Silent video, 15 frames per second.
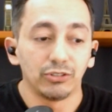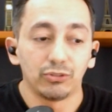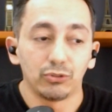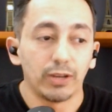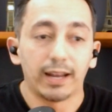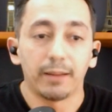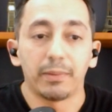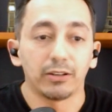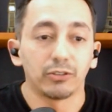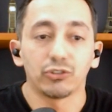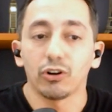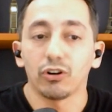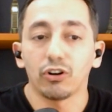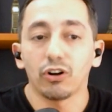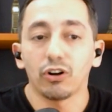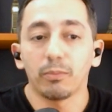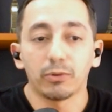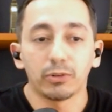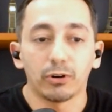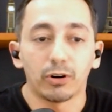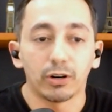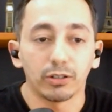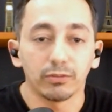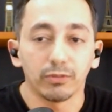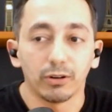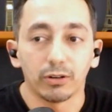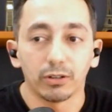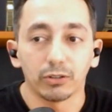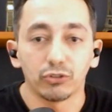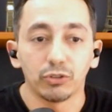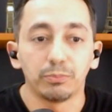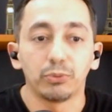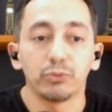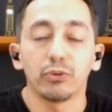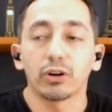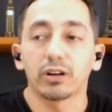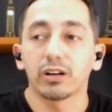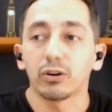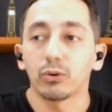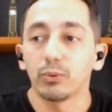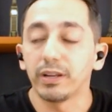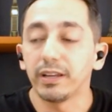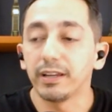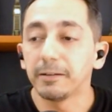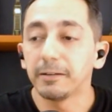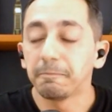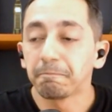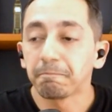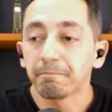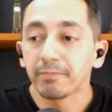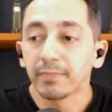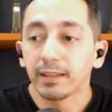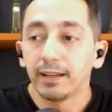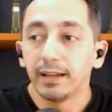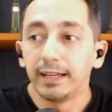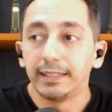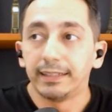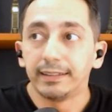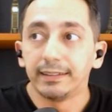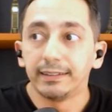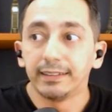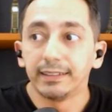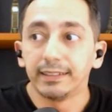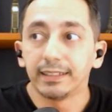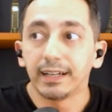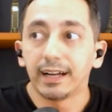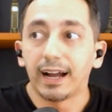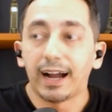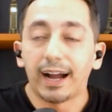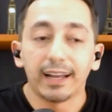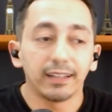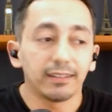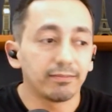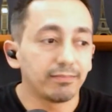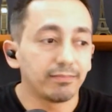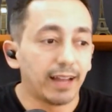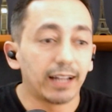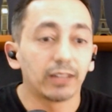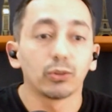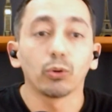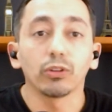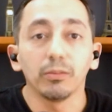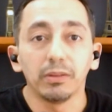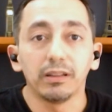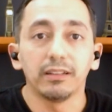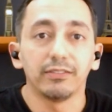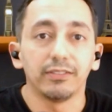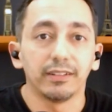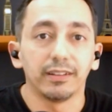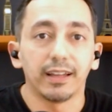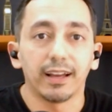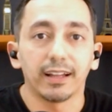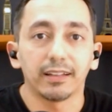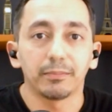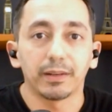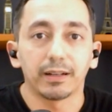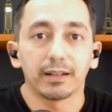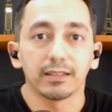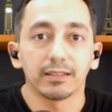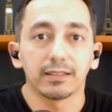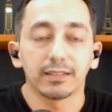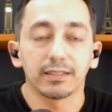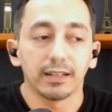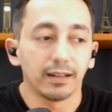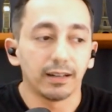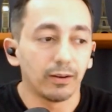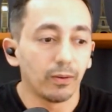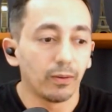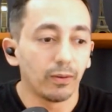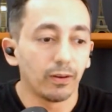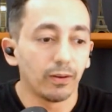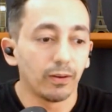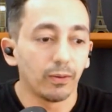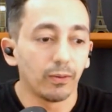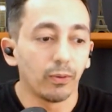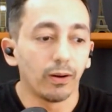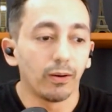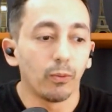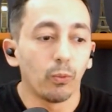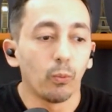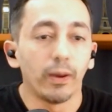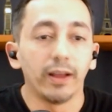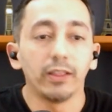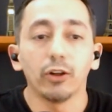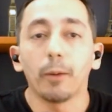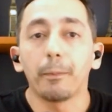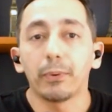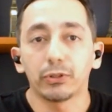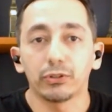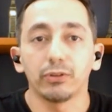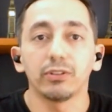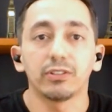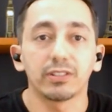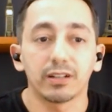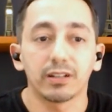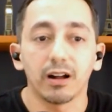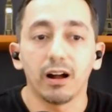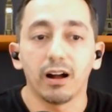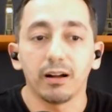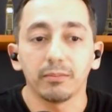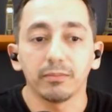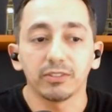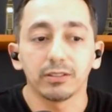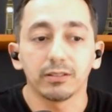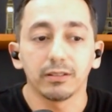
to get a better job or to improve your career. And I totally believe in that, because when opportunity come,